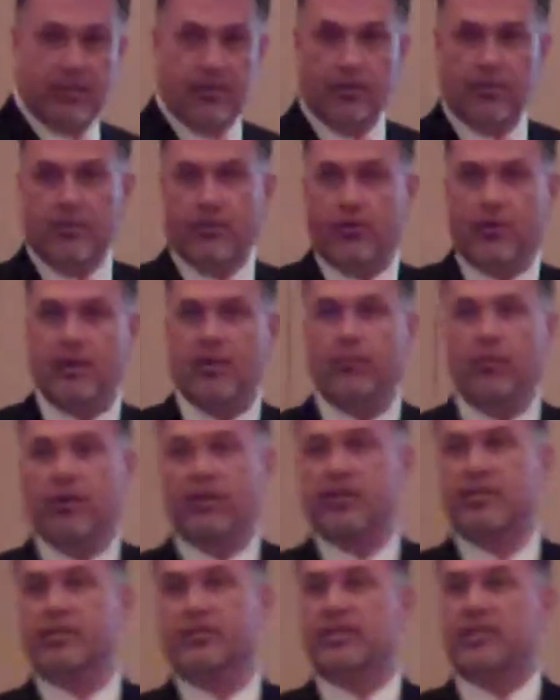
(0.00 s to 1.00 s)
in the
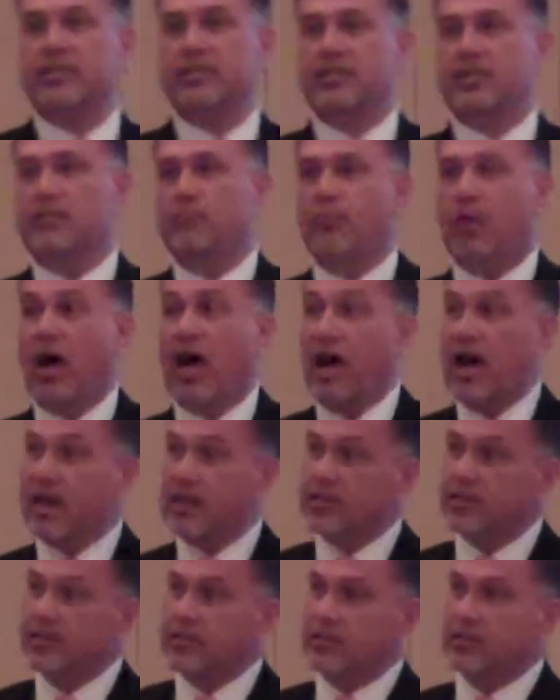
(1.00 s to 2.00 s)
3160
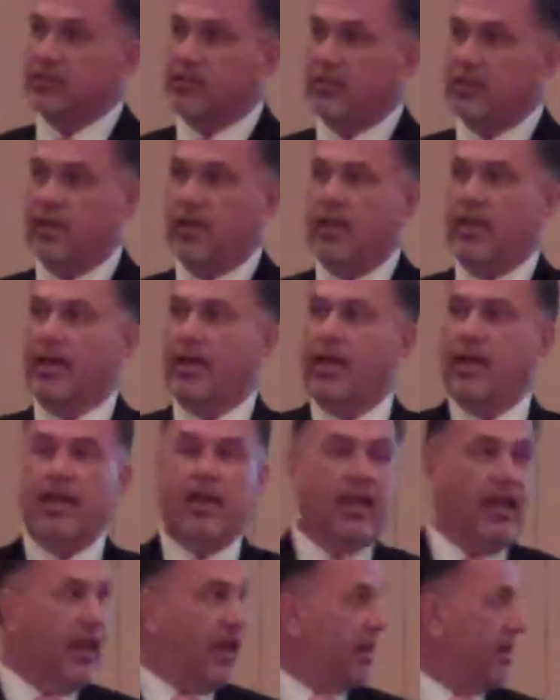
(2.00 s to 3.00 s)
box.
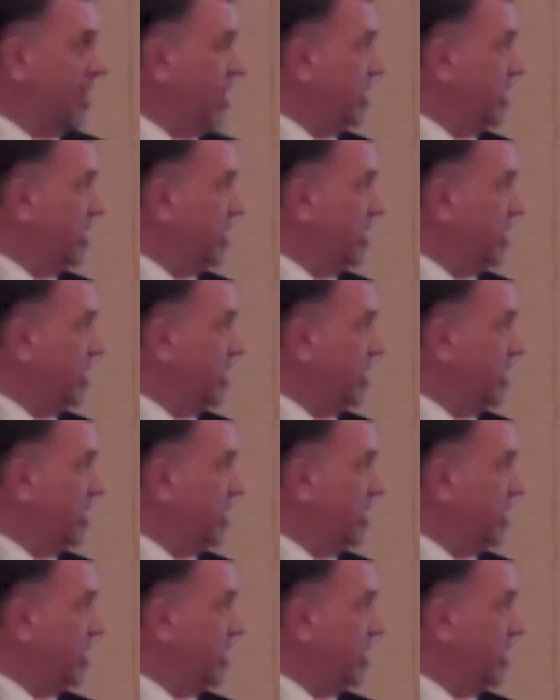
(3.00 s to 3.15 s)
And